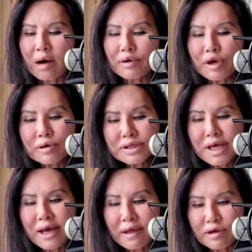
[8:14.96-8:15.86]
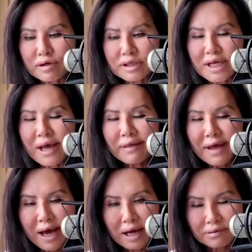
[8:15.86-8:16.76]
You're saying that you can take
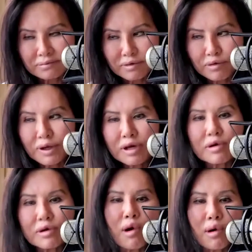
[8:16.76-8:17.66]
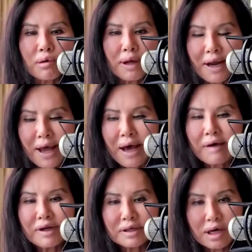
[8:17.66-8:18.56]
that 3-year goal and
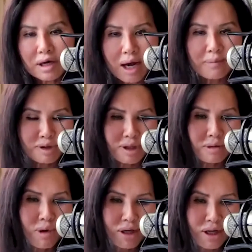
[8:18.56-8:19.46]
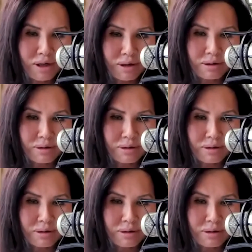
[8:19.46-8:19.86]
have it accomplished in 1 year.